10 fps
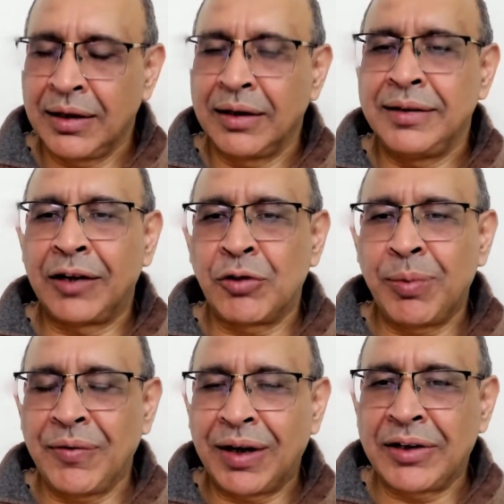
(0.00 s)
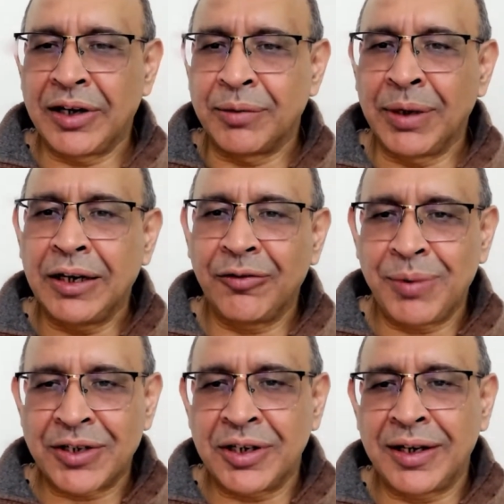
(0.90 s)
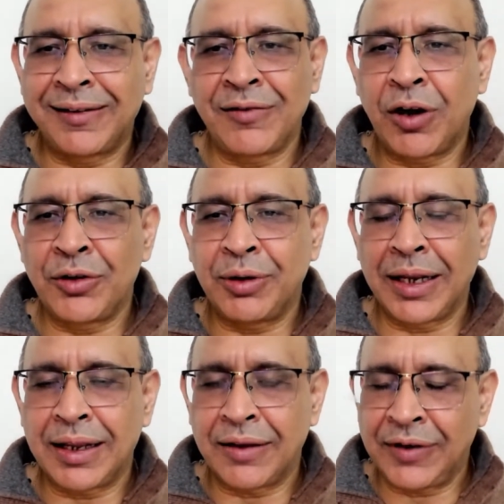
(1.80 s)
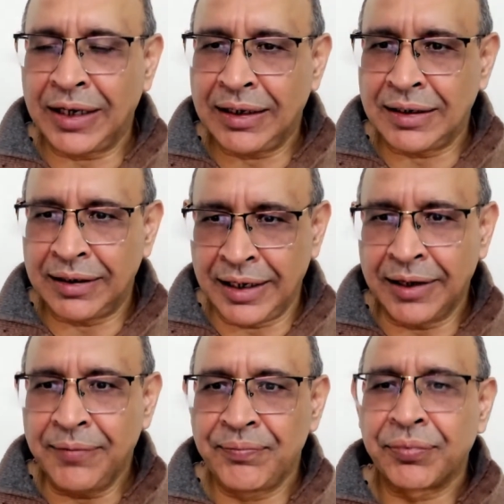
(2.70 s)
That would be one treatment. If patient doesn't want to take every day,